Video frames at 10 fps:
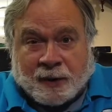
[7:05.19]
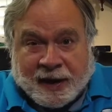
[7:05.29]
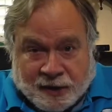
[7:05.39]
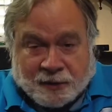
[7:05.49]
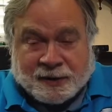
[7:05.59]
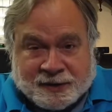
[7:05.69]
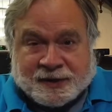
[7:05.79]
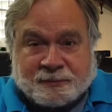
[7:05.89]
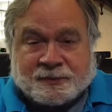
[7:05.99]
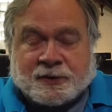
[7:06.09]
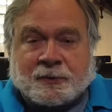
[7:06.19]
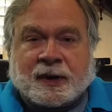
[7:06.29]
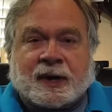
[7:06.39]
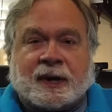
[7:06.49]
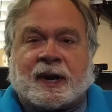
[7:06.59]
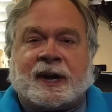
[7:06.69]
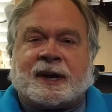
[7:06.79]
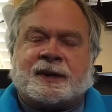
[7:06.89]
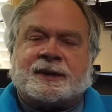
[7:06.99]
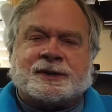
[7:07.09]
radio that seems to really
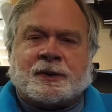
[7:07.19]
like it.